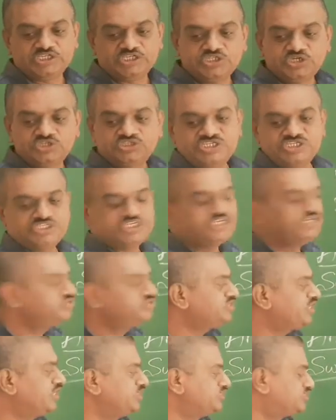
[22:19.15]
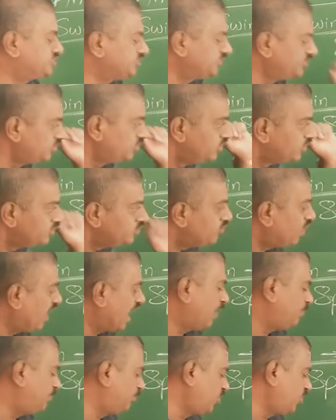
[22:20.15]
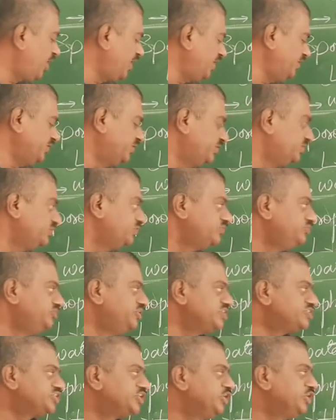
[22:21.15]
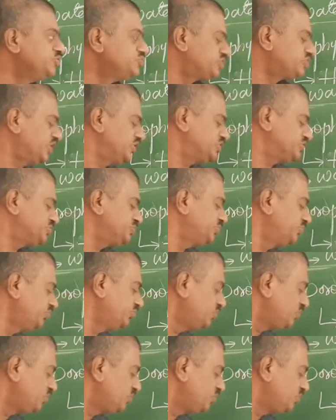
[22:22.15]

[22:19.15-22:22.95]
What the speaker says: So this gives rise to haploid, this gives rise to